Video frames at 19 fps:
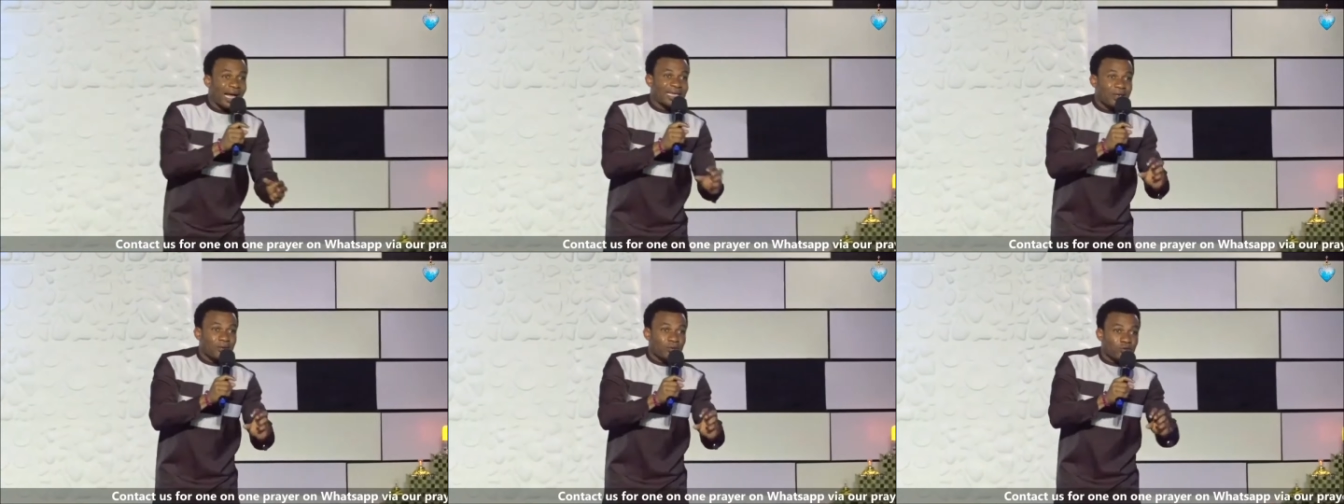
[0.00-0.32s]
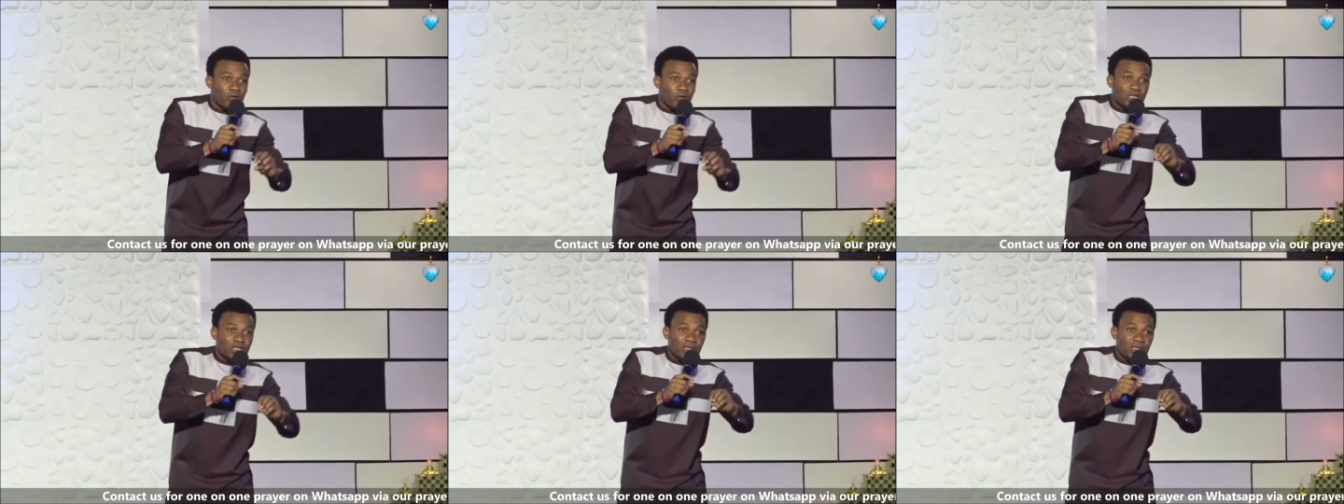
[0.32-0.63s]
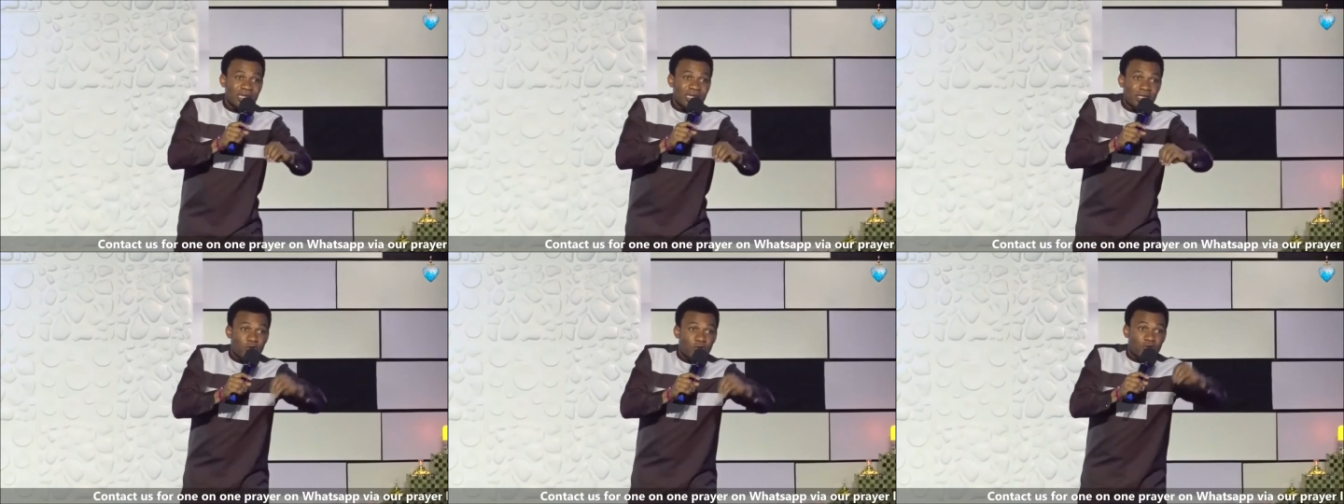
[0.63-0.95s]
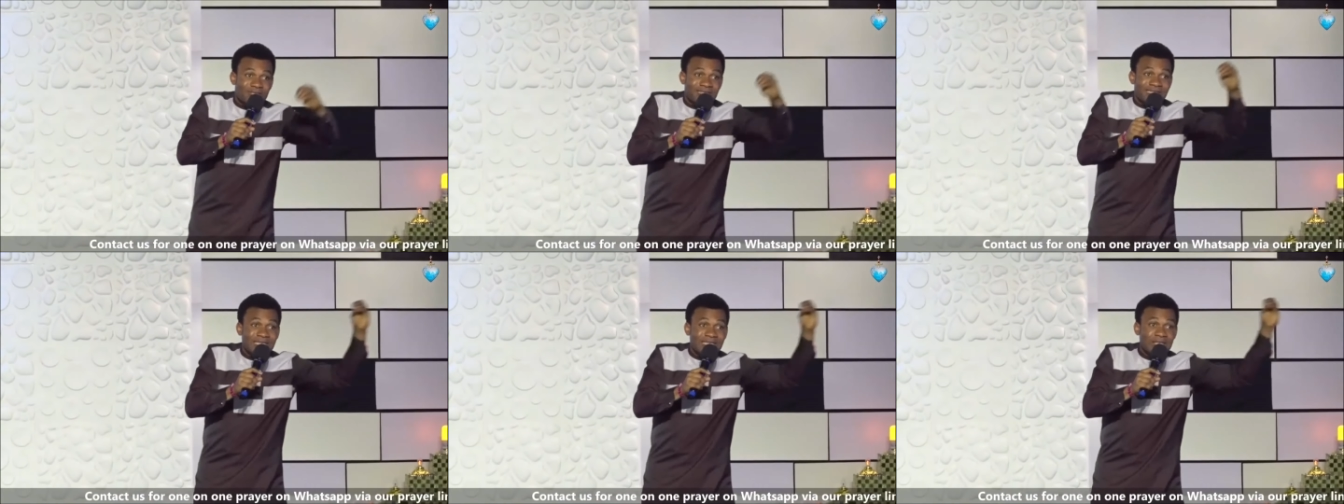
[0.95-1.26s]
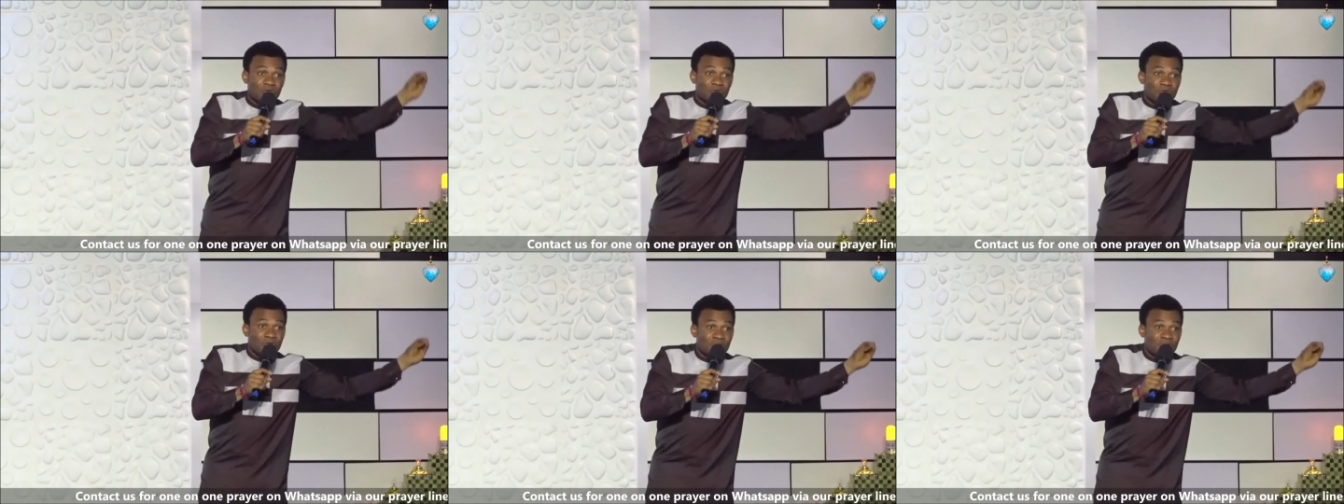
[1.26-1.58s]
They will just take your
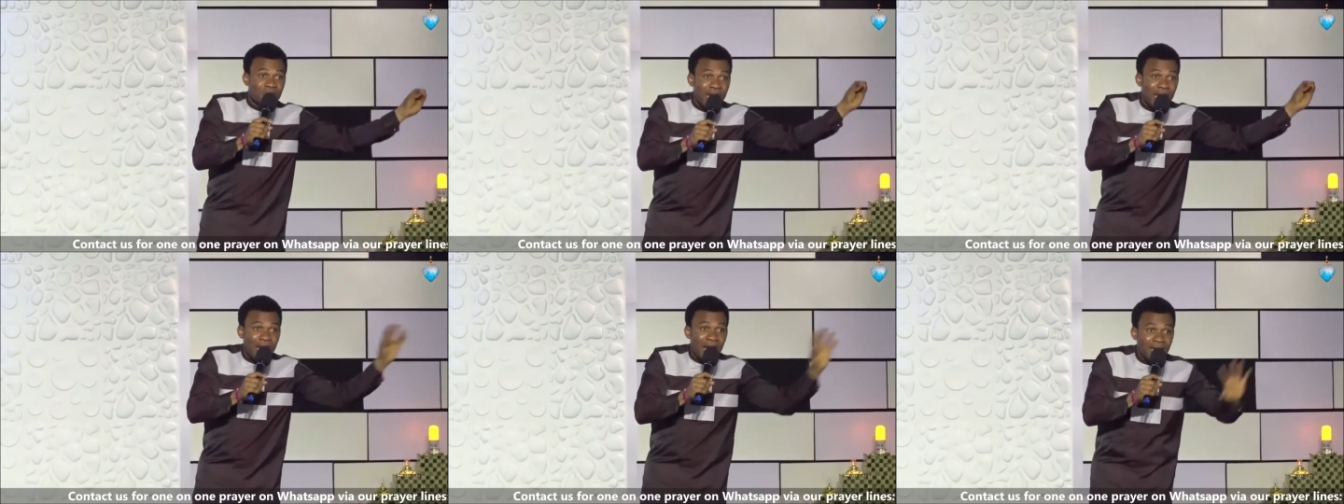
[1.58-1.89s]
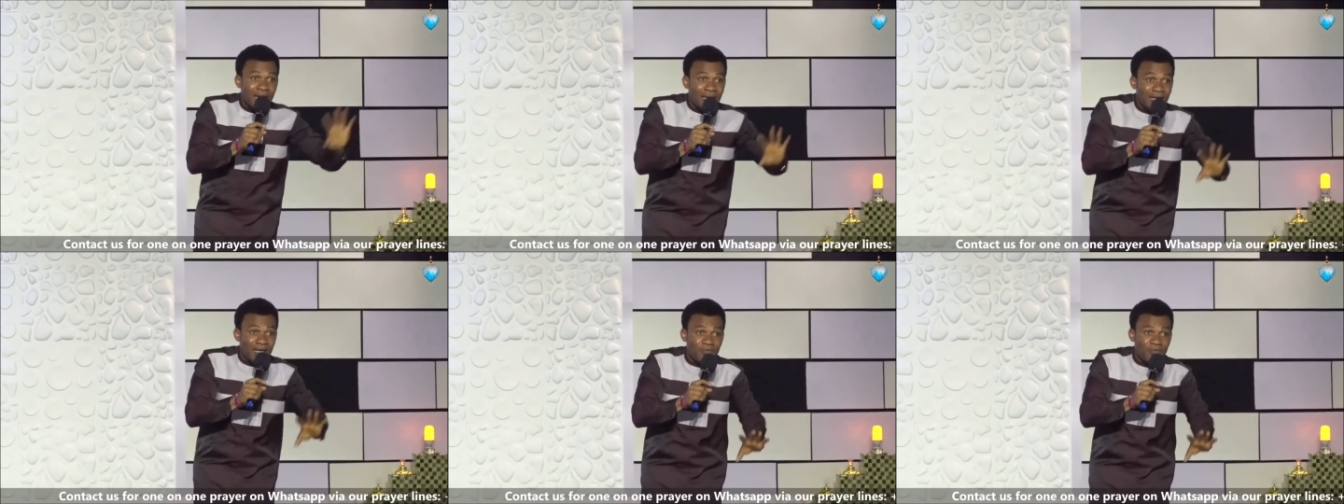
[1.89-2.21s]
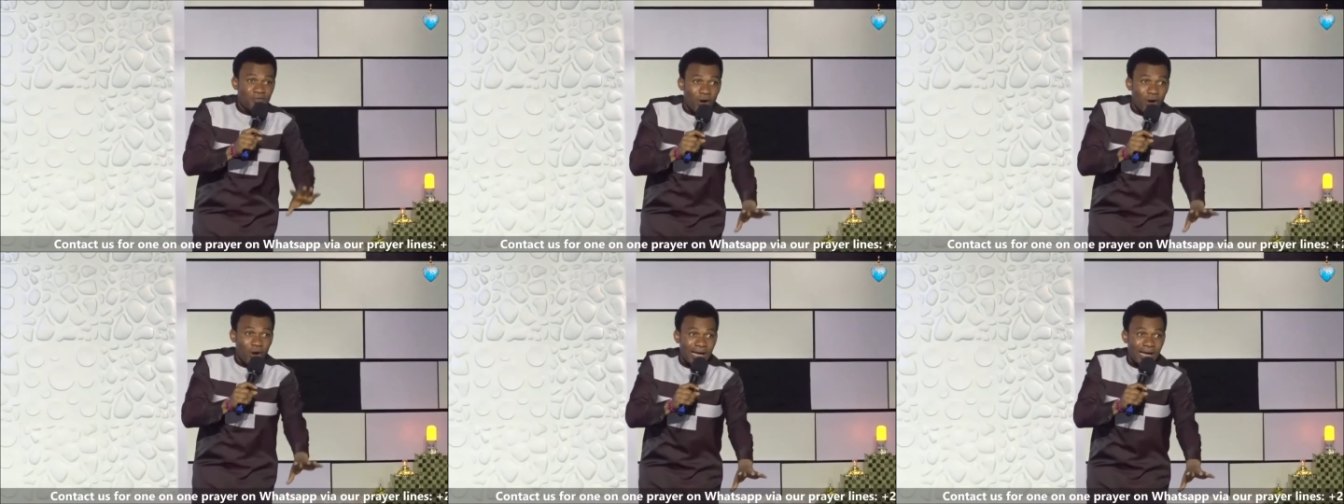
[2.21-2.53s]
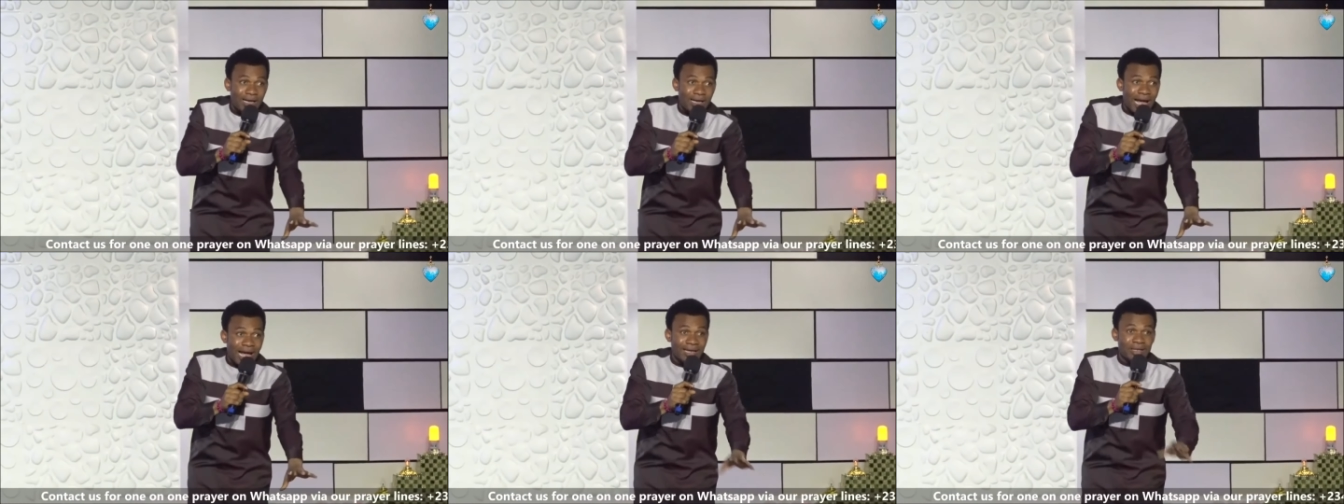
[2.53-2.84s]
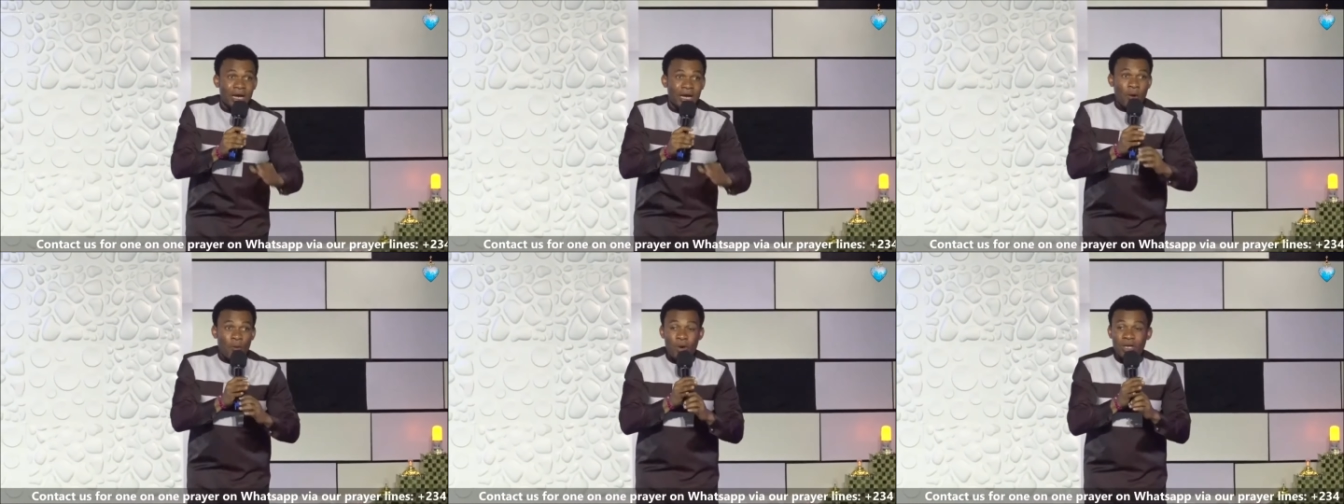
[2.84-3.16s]
skills and leave your anger. And
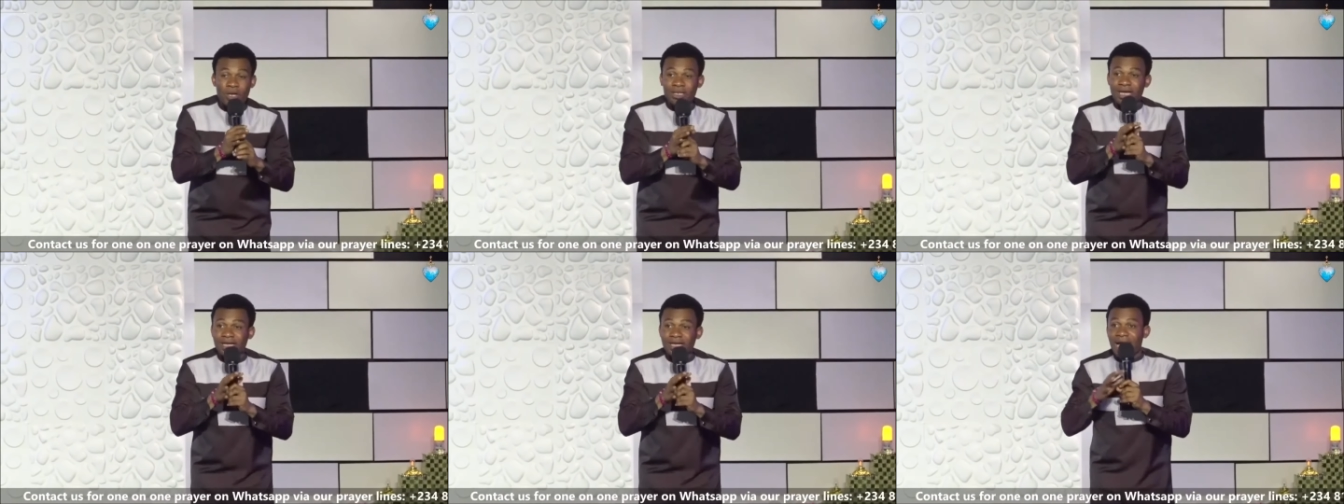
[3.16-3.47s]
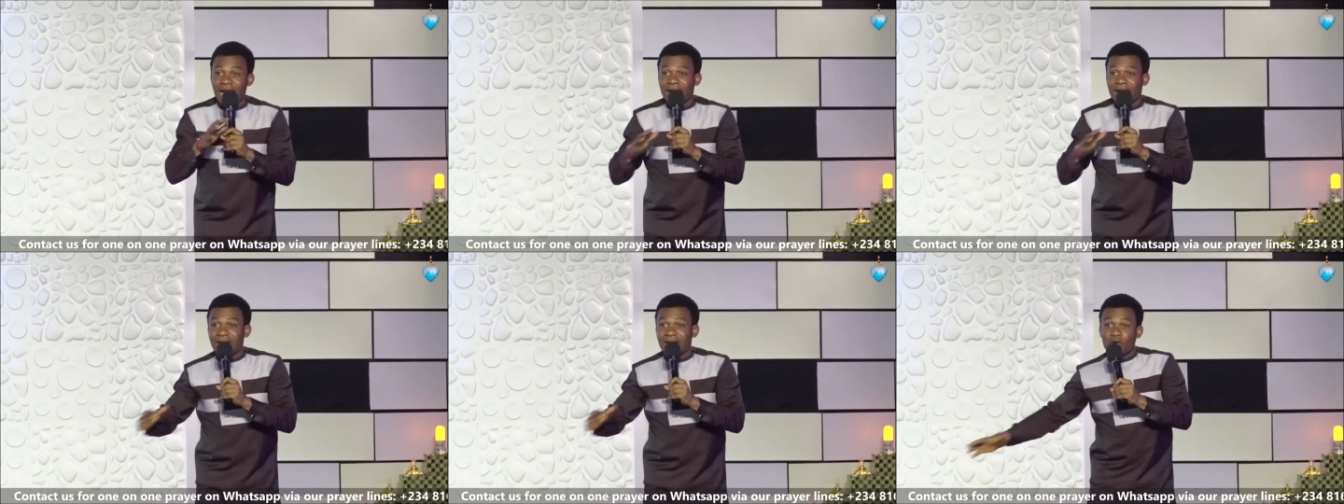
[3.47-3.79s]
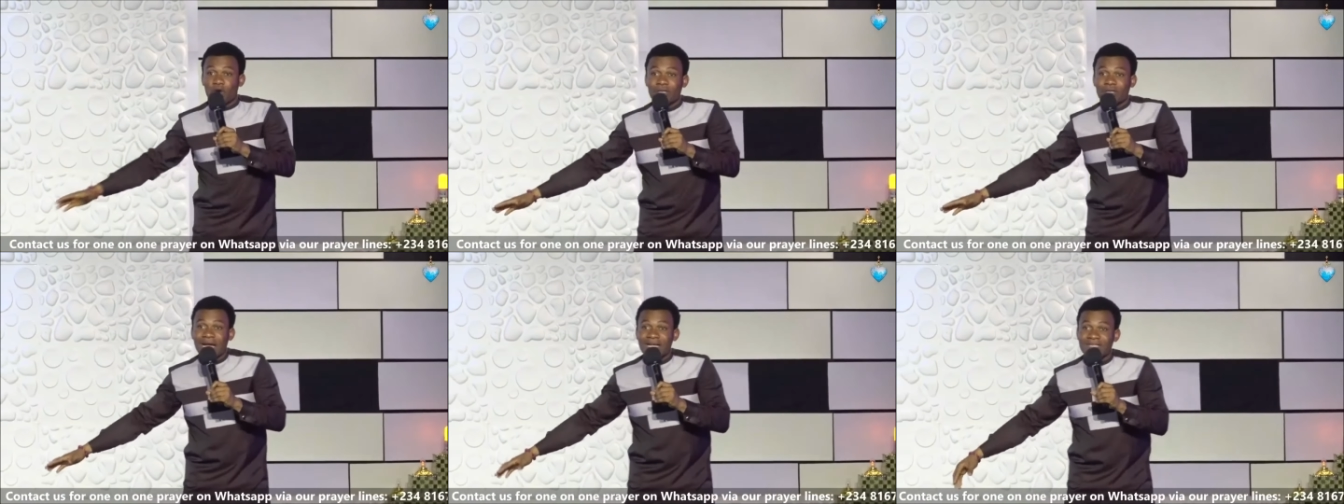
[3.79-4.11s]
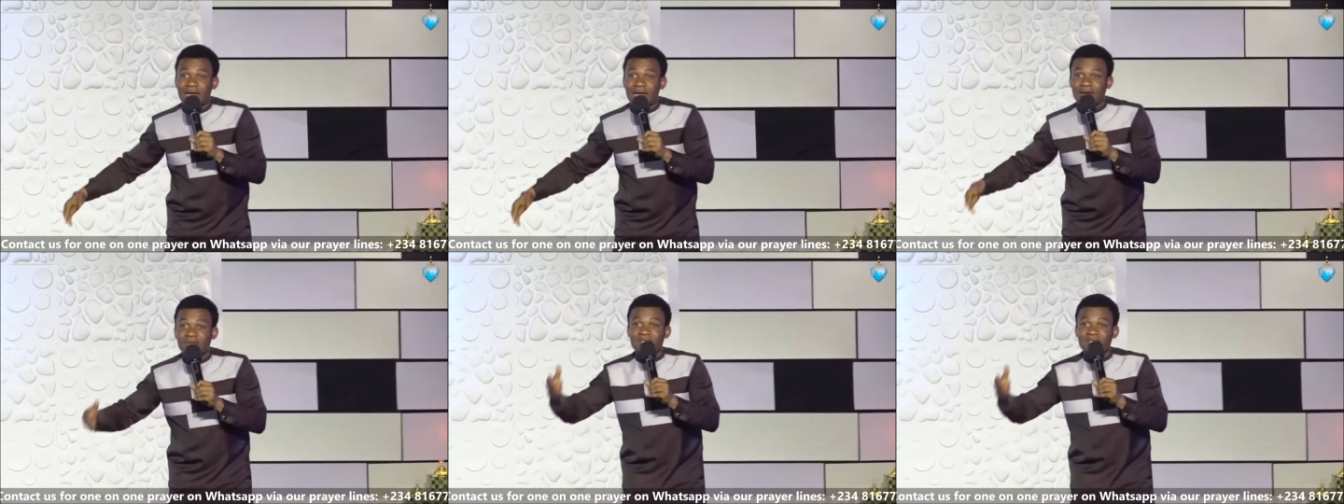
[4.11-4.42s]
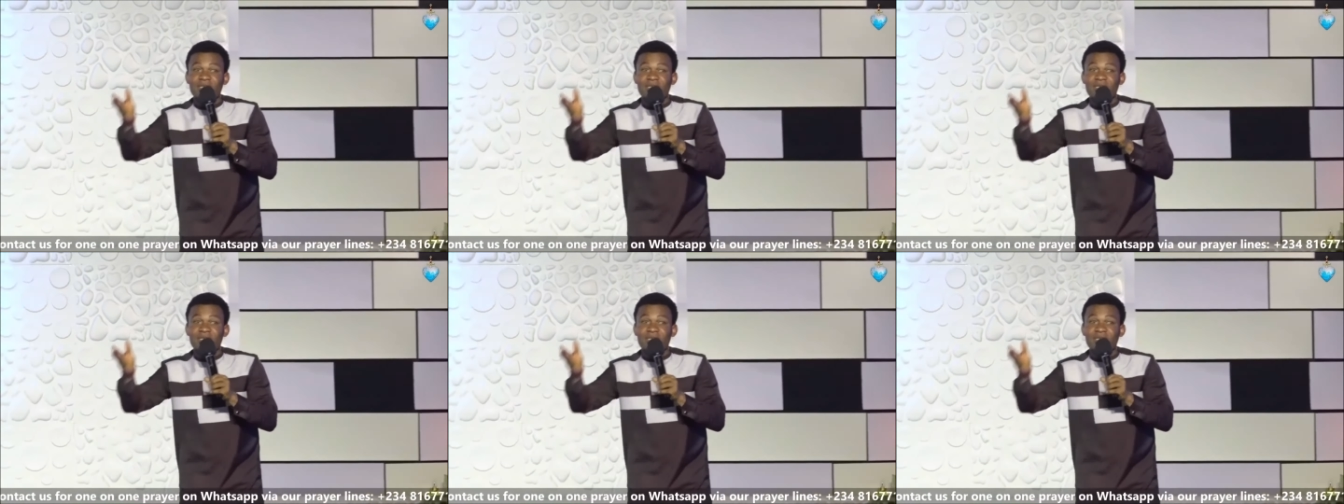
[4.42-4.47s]
when they now get other staff, they say,